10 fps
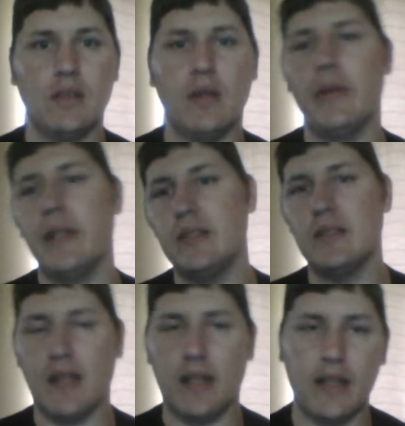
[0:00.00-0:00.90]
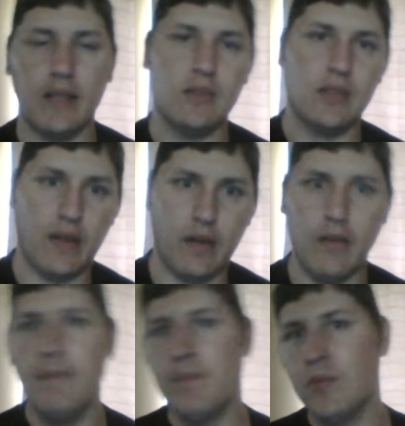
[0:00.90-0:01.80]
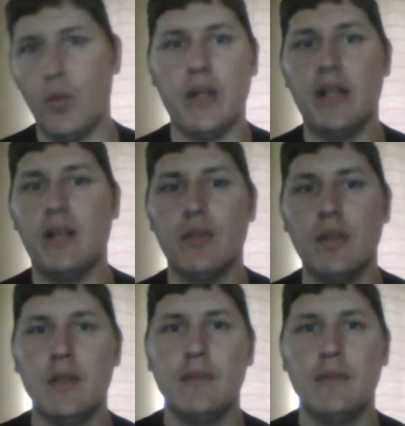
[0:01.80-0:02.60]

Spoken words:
You know, inside, outside, whatever.